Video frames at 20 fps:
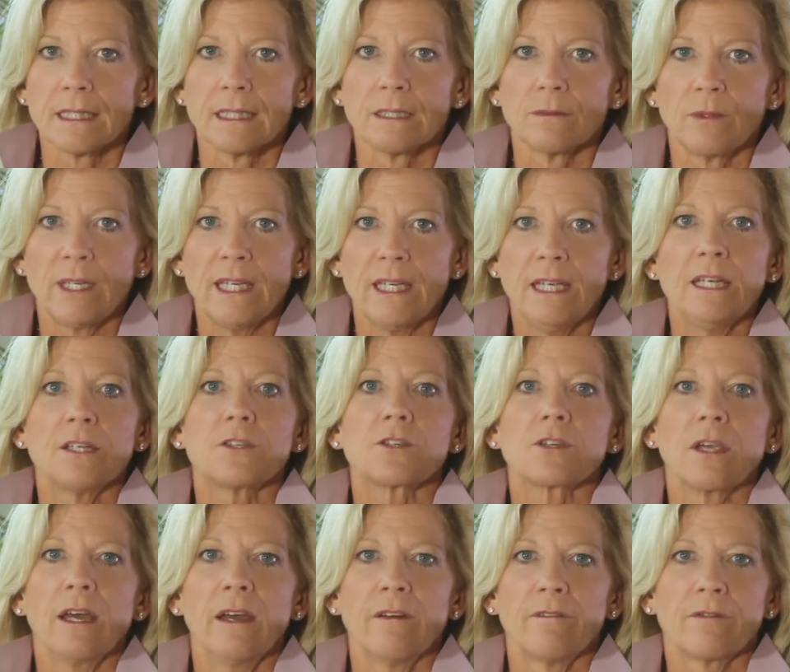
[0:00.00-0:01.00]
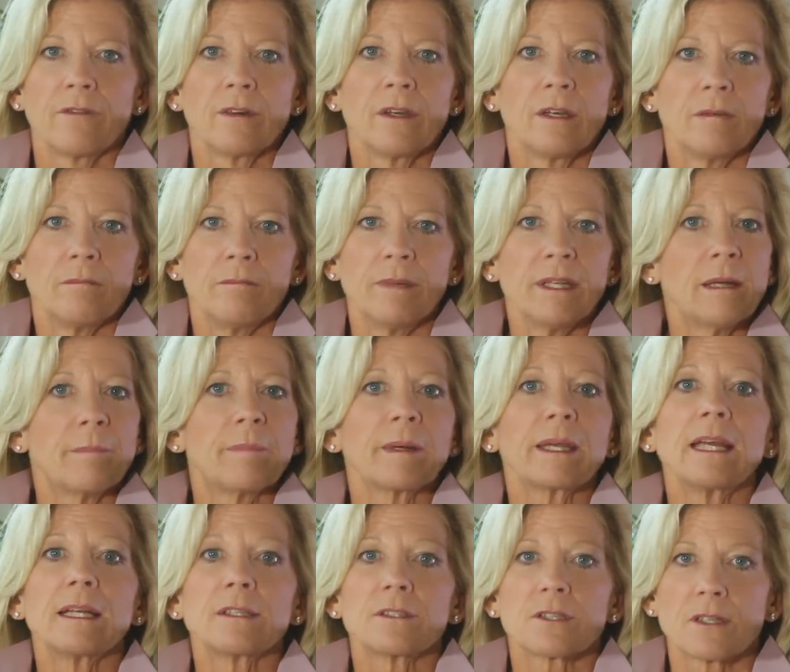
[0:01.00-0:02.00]
we each have been up
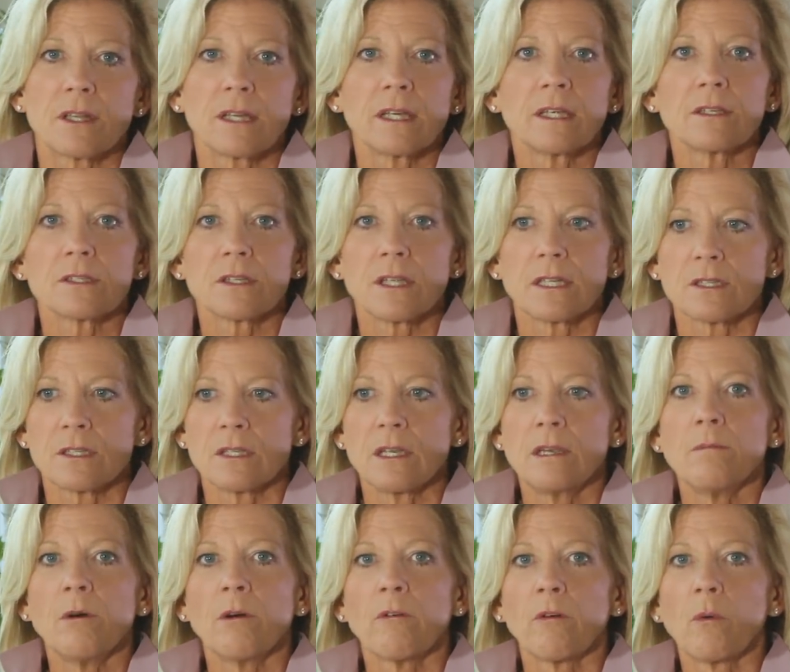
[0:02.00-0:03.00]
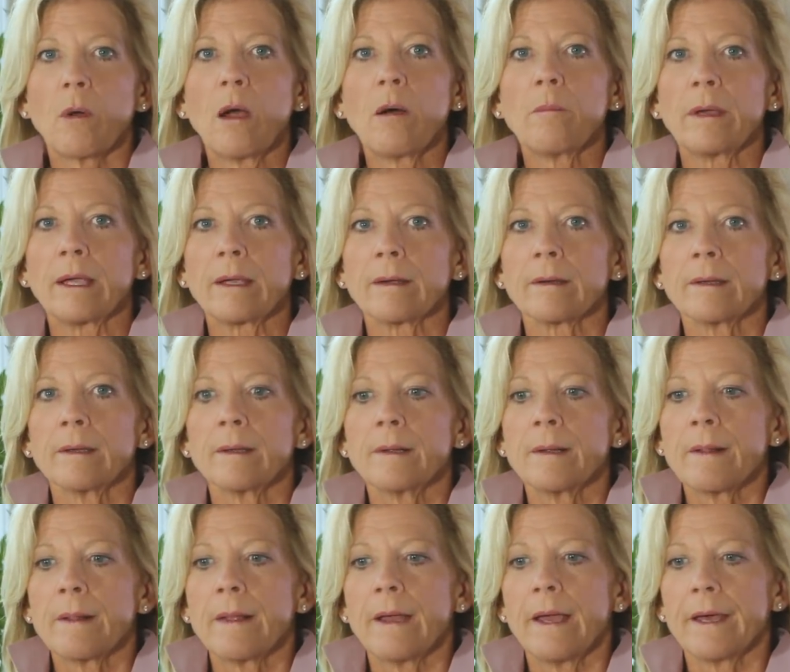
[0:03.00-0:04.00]
against things that seem overwhelming,
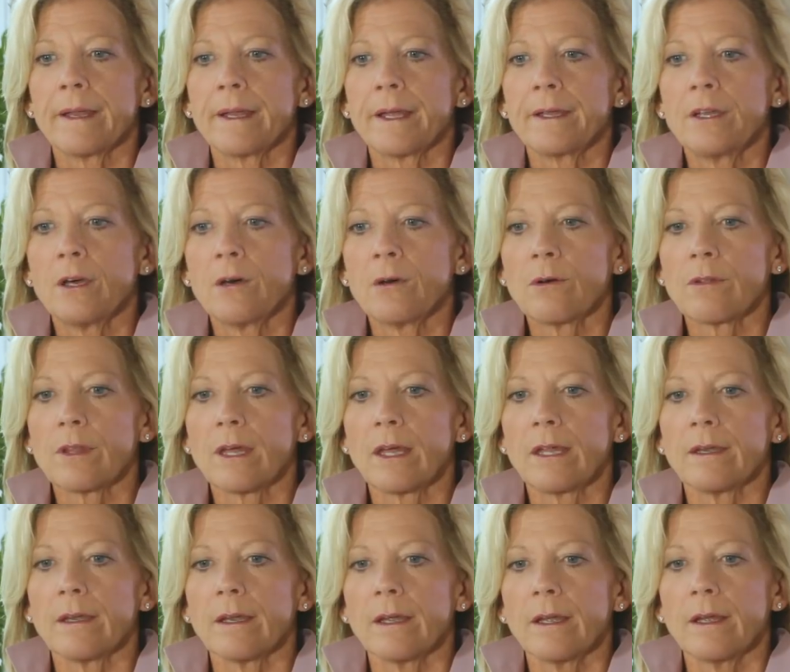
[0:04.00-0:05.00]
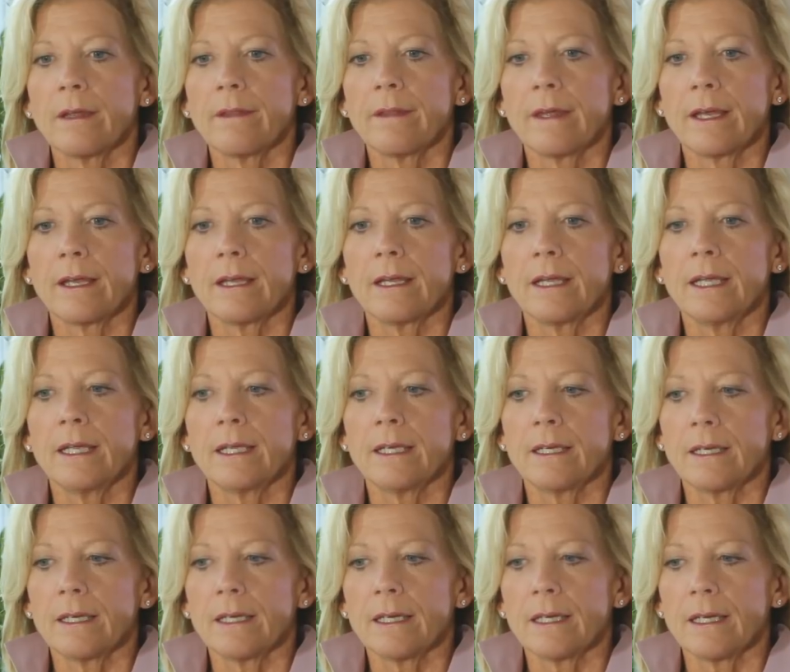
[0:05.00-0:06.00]
and I know that it
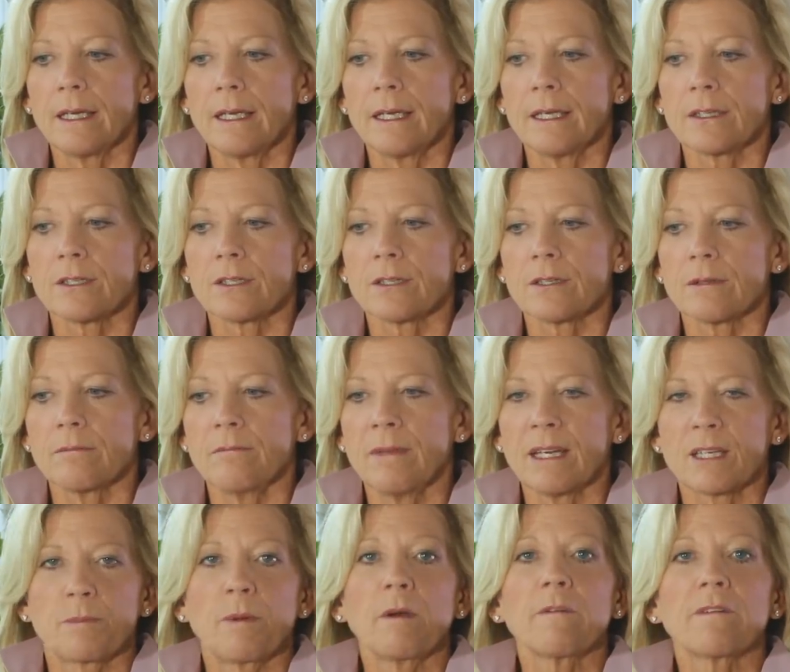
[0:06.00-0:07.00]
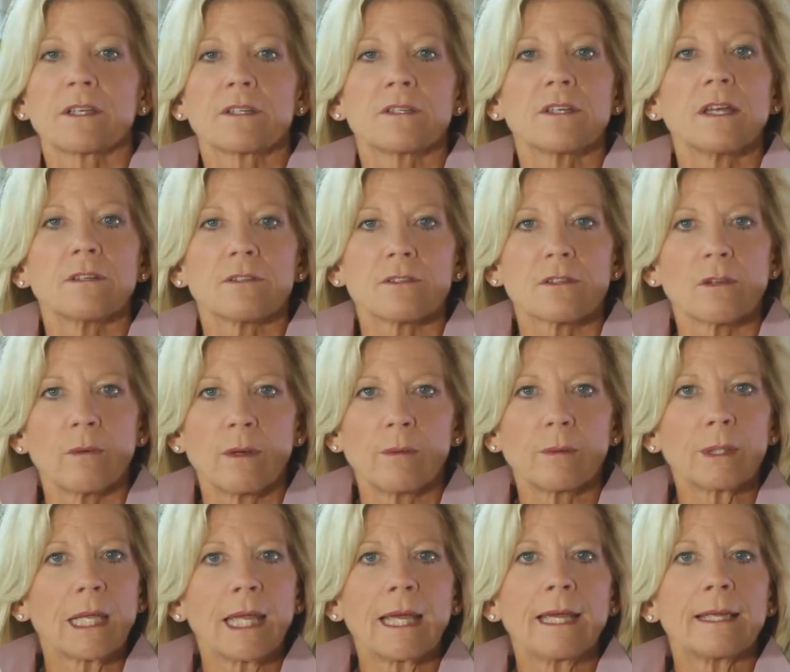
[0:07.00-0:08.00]
makes perfect sense that we would
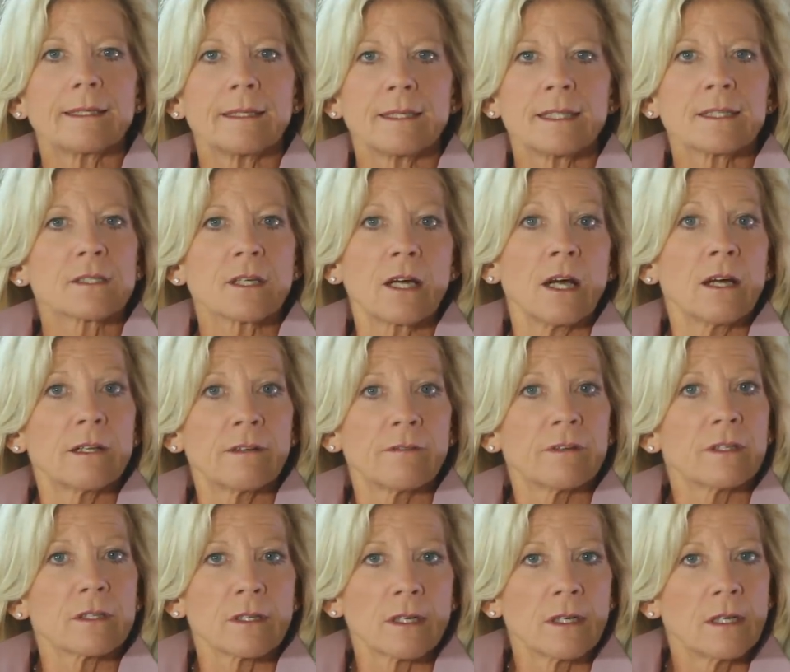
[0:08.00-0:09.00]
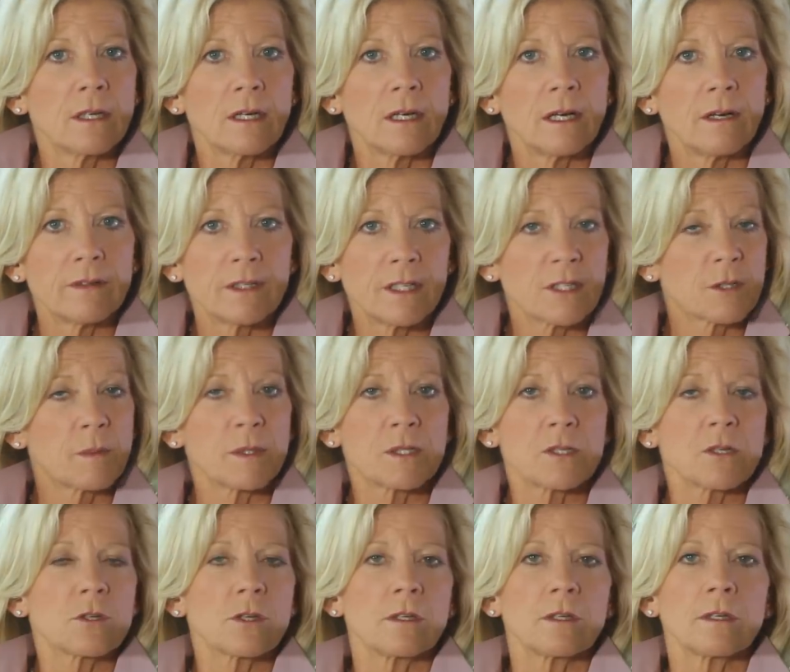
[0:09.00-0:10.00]
land in this kind of a
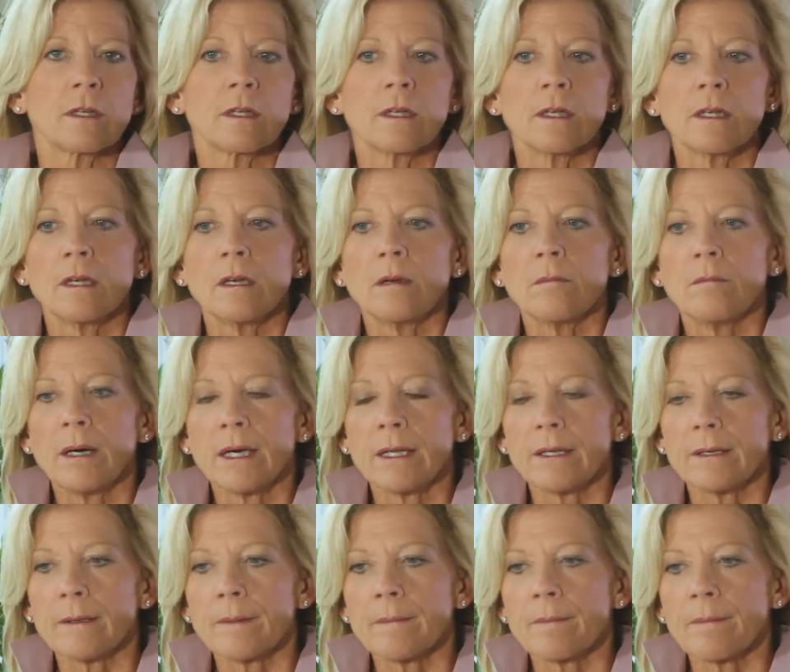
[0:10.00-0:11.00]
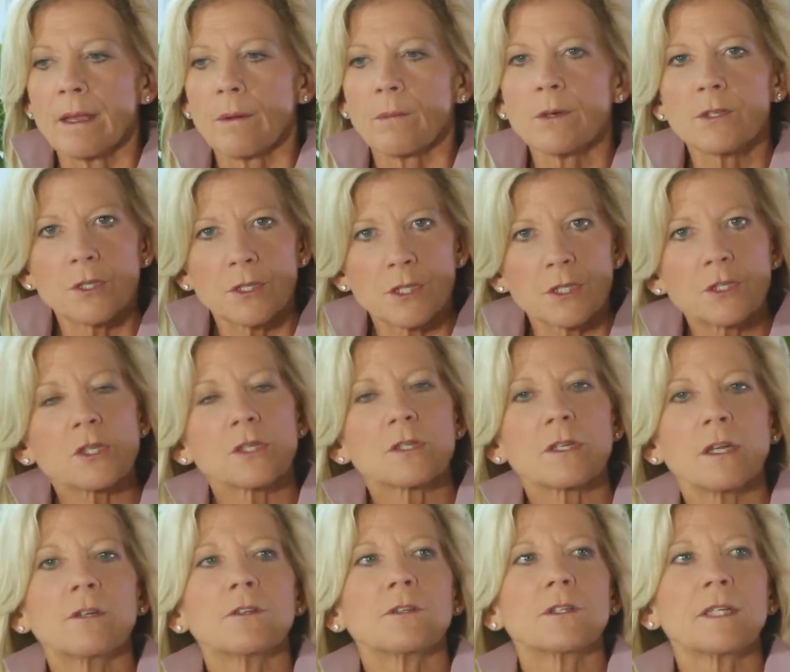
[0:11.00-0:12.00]
disposition. But I want you to just
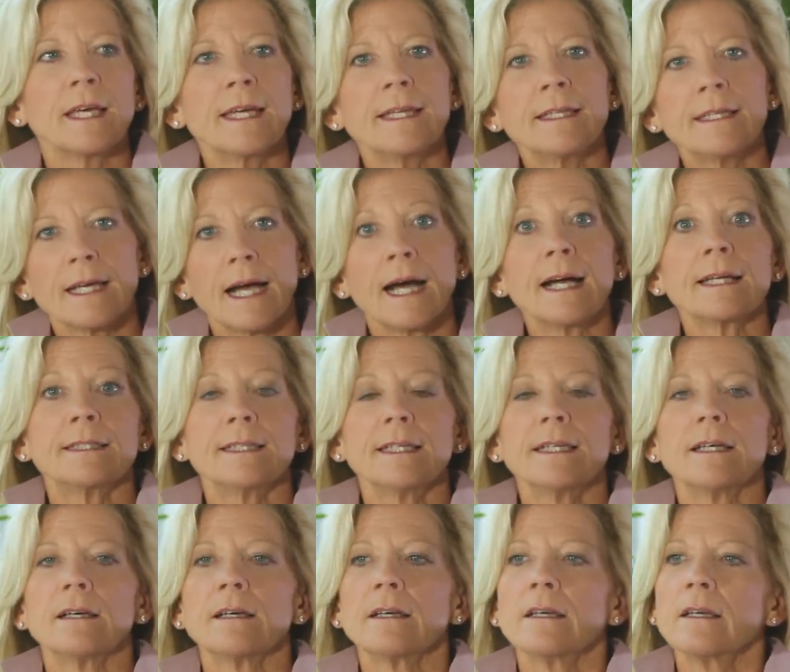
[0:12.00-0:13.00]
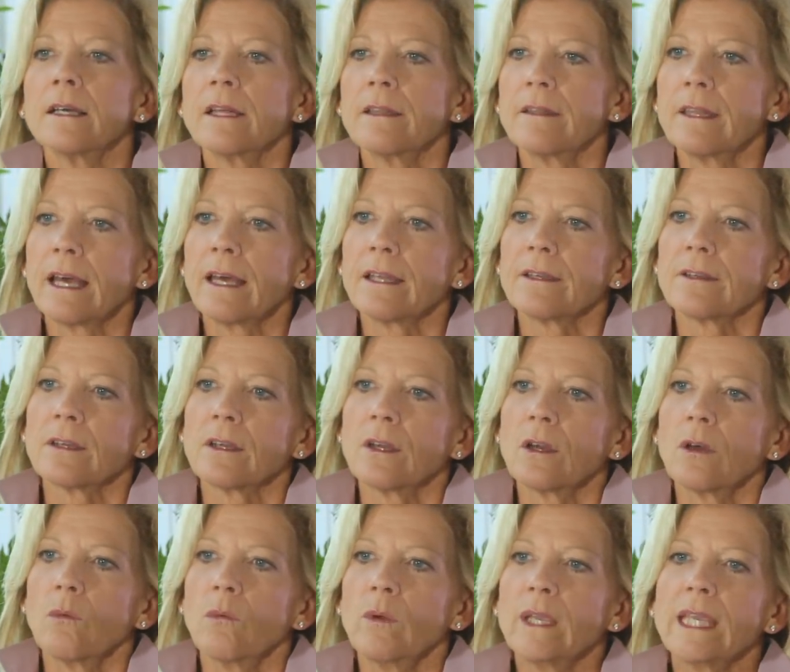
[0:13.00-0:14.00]
entertain the idea that
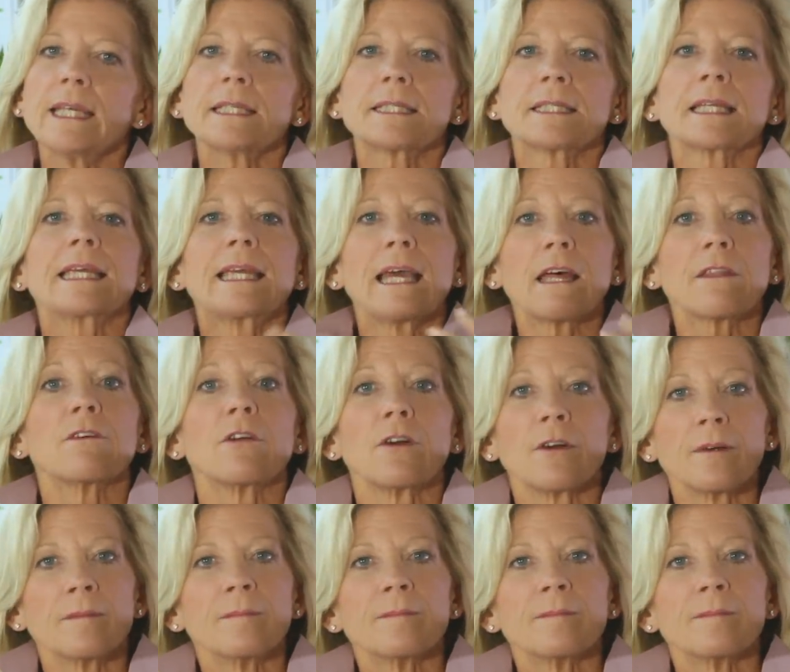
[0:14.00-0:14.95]
we get together